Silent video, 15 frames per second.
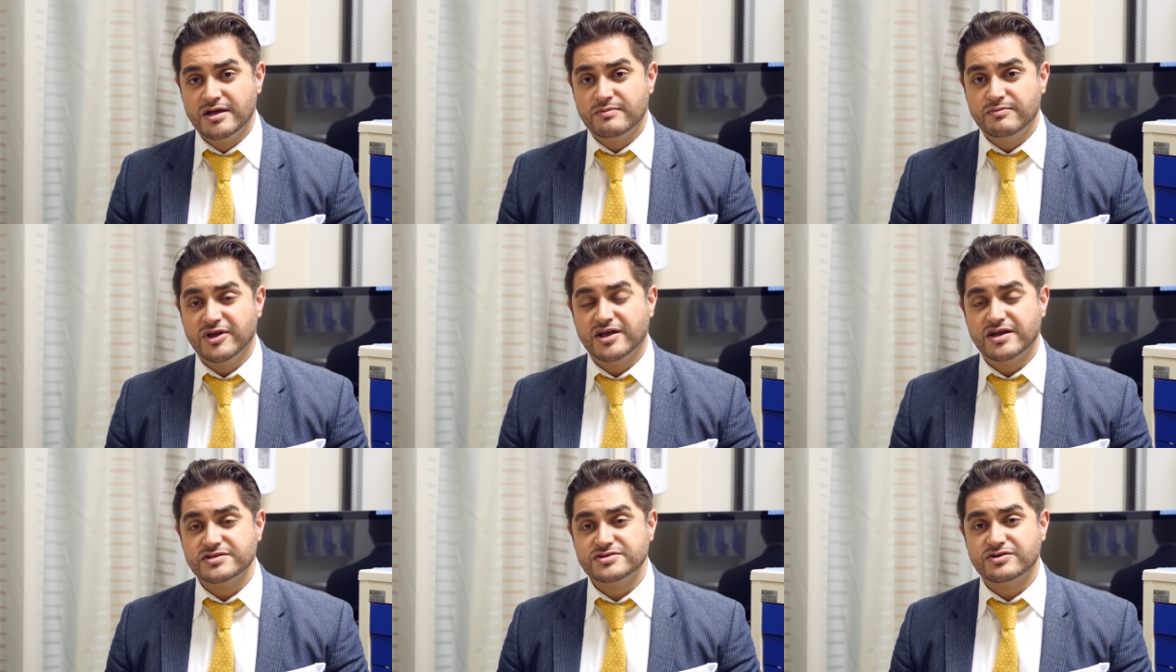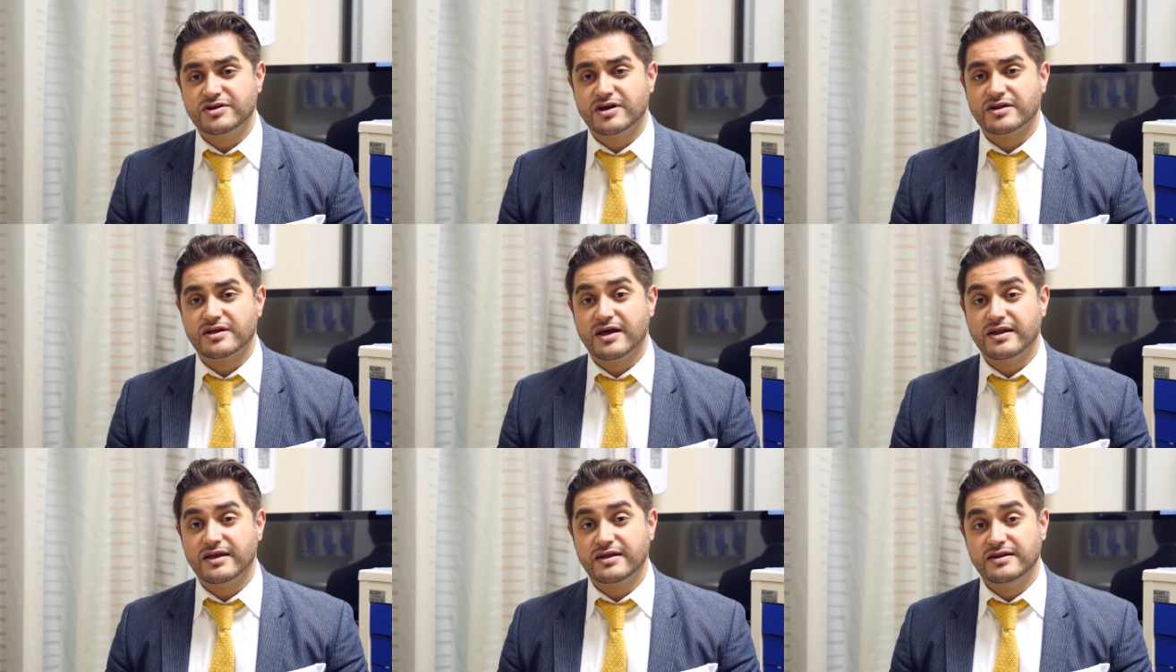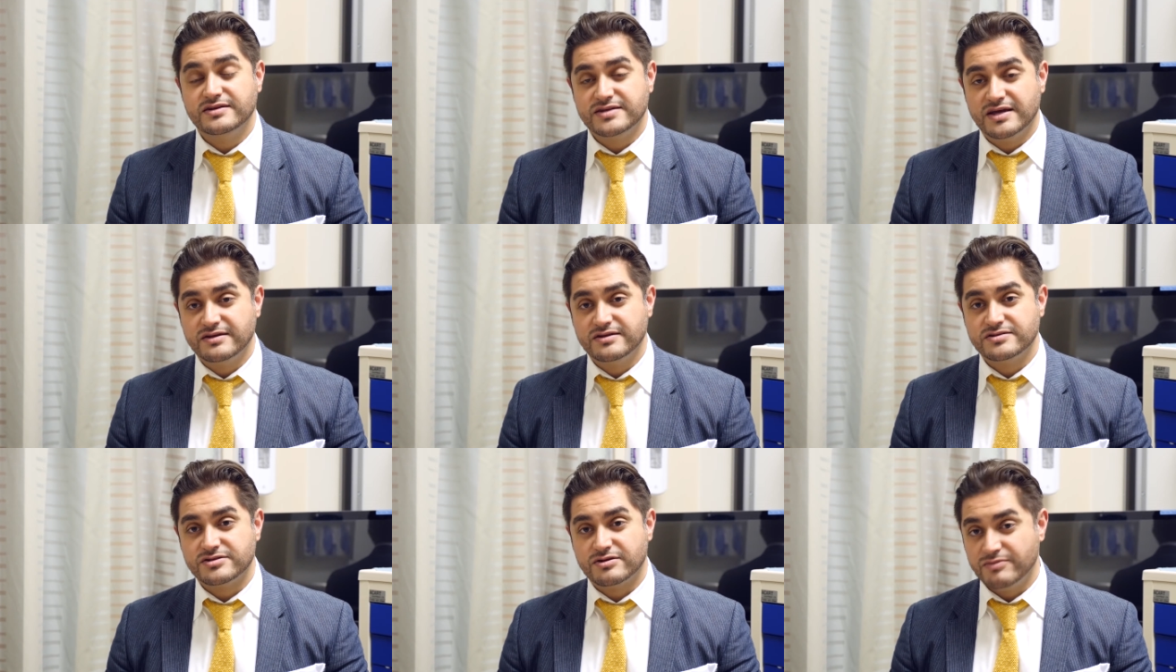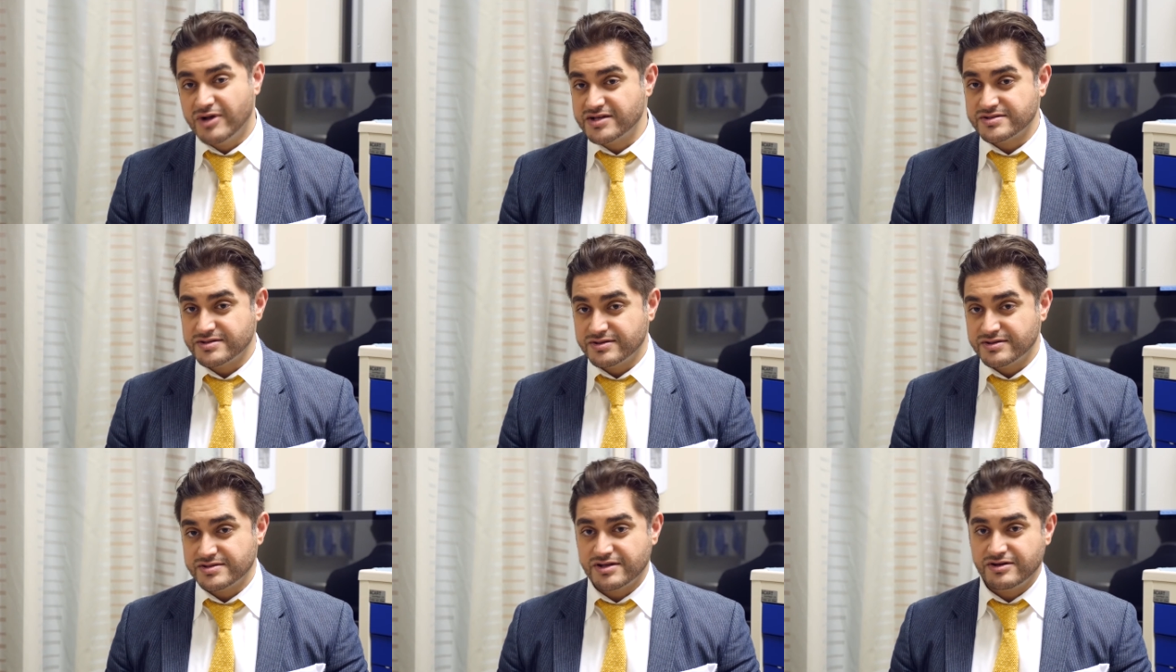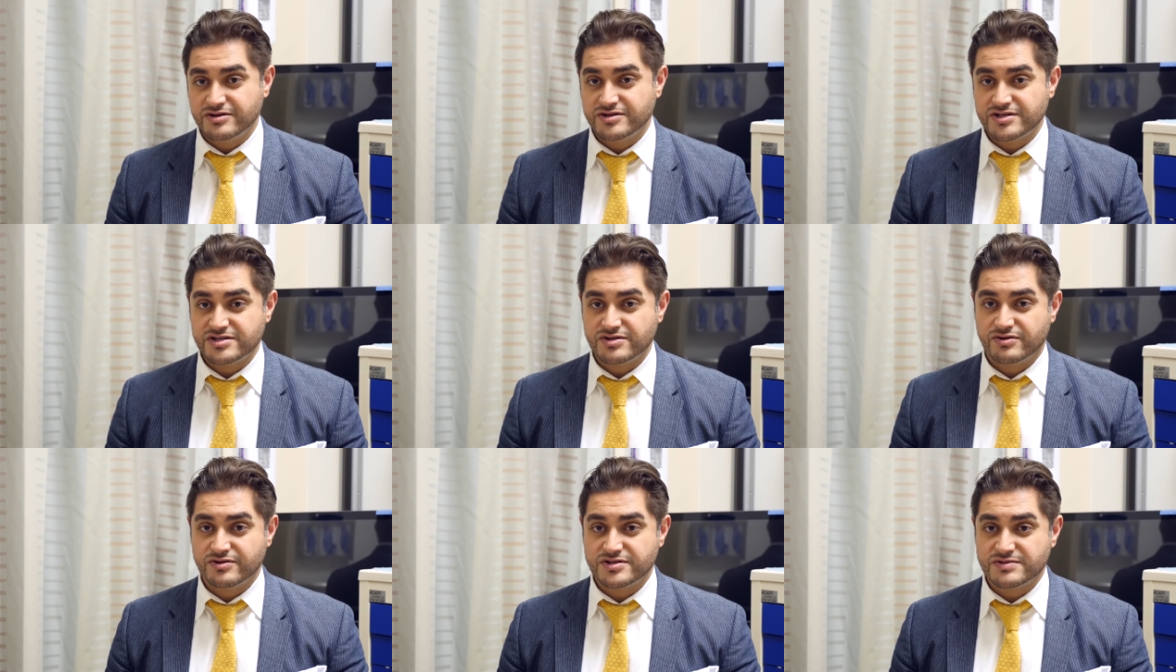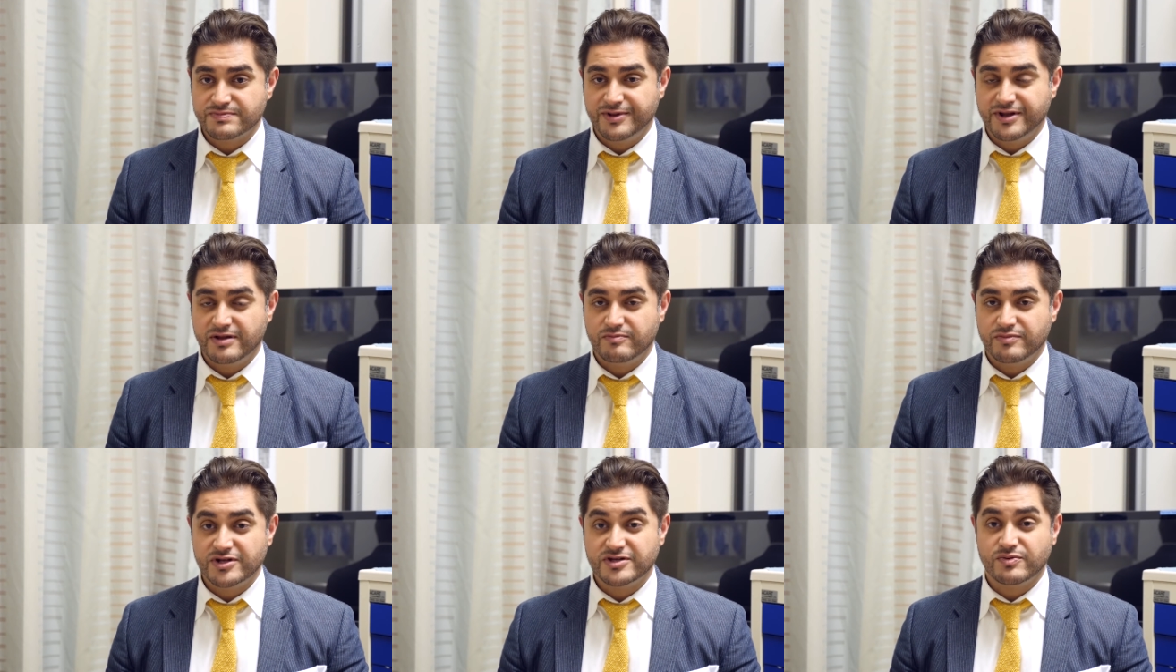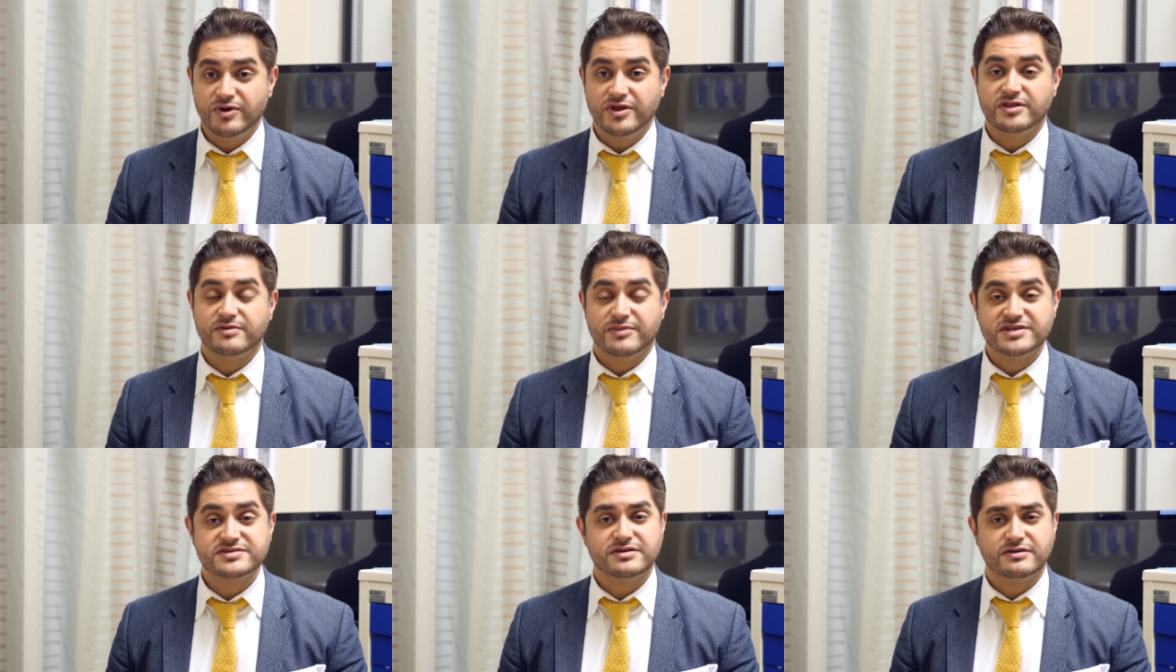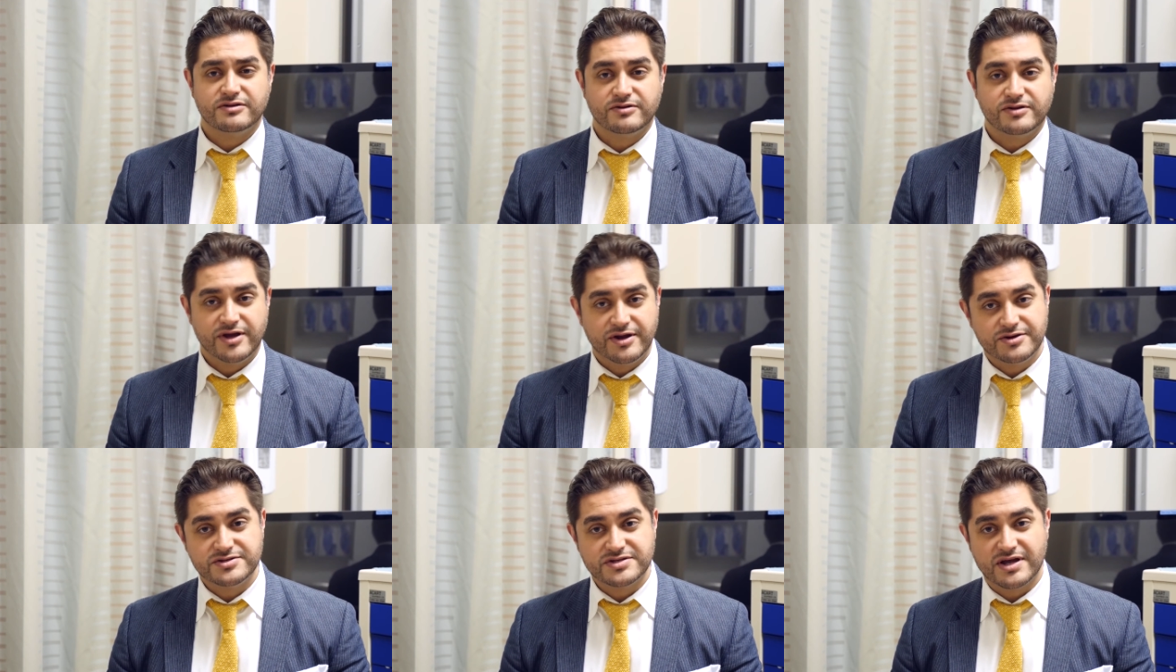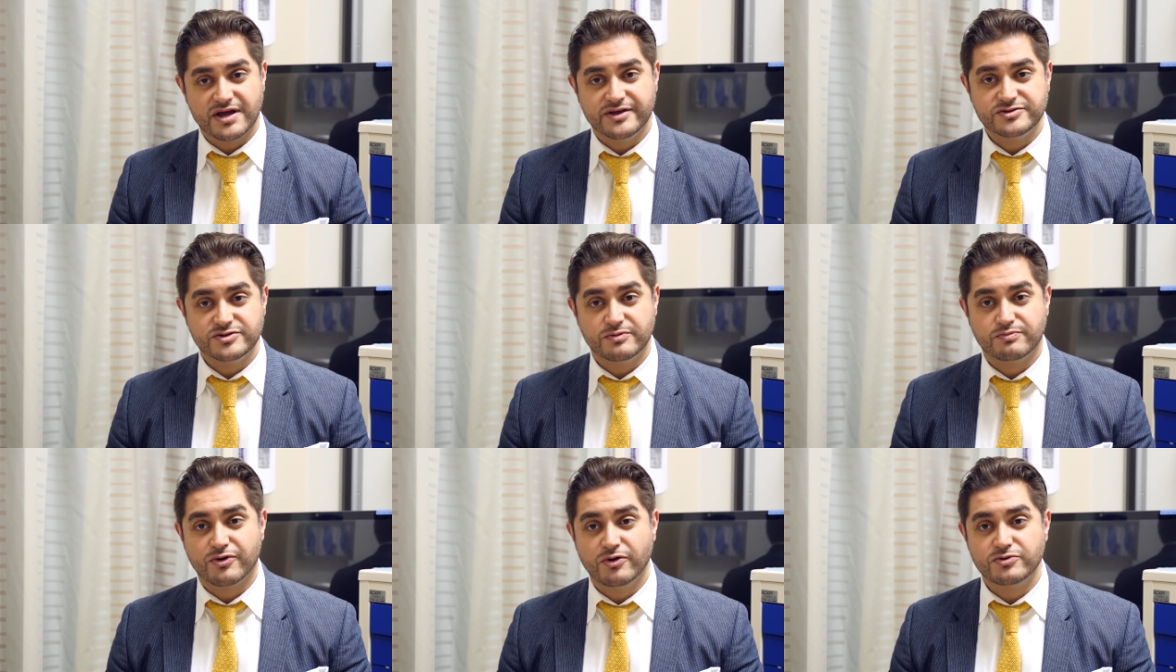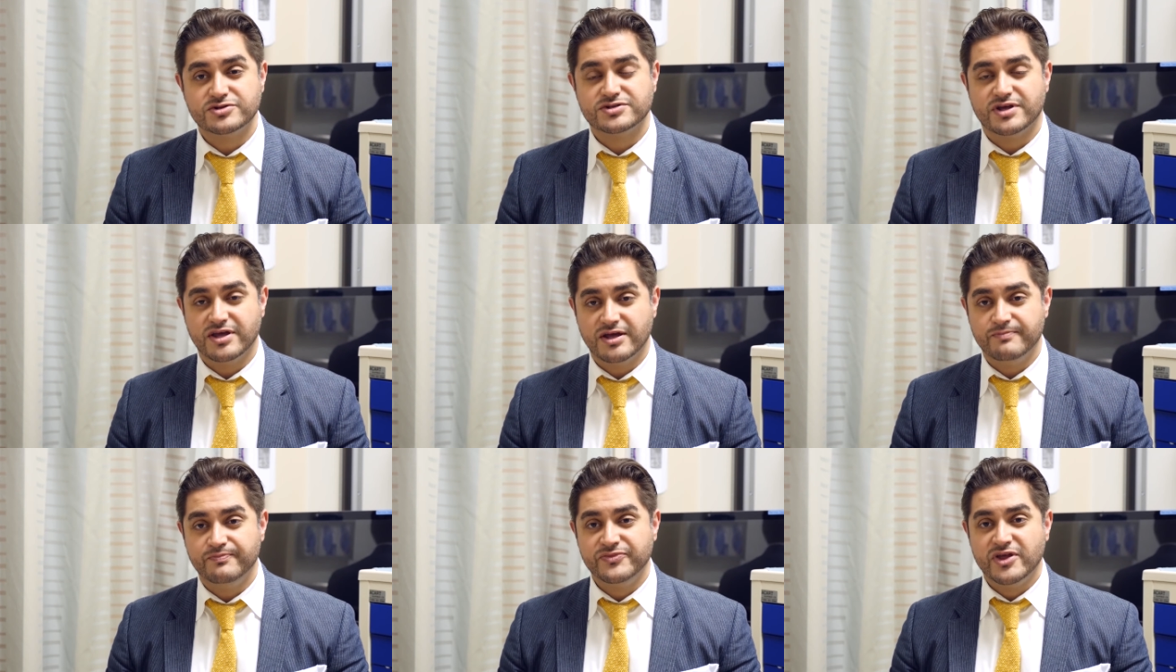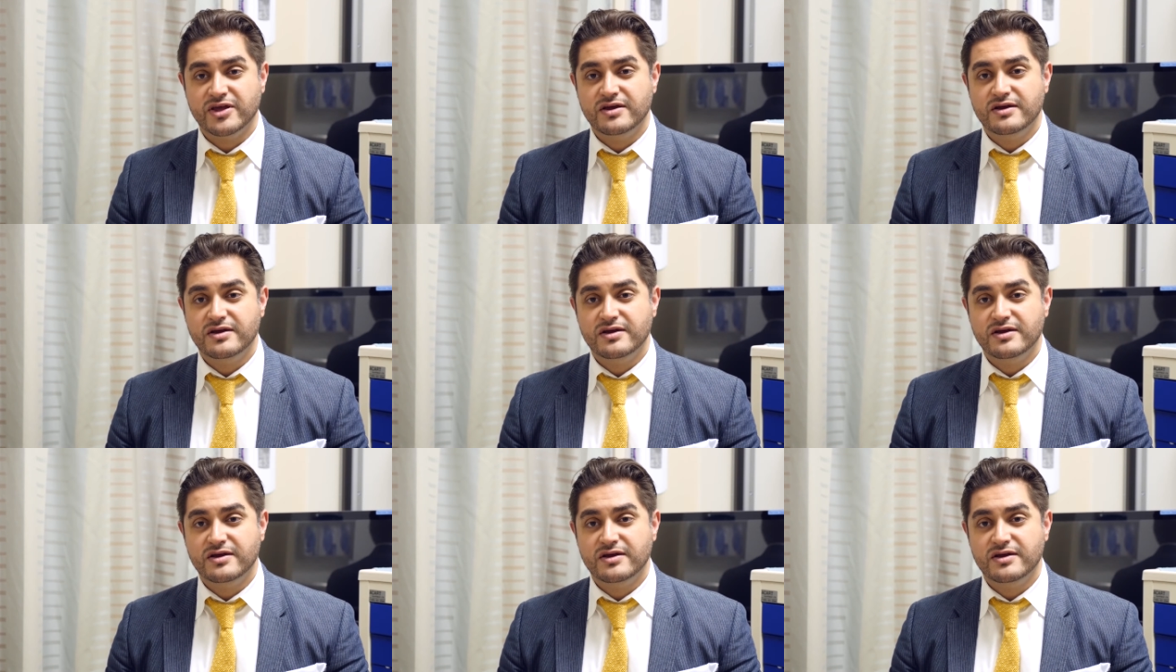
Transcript: Because you're not cutting any tendons or muscles and you're just sort of splitting between the muscular layers as you approach the hip,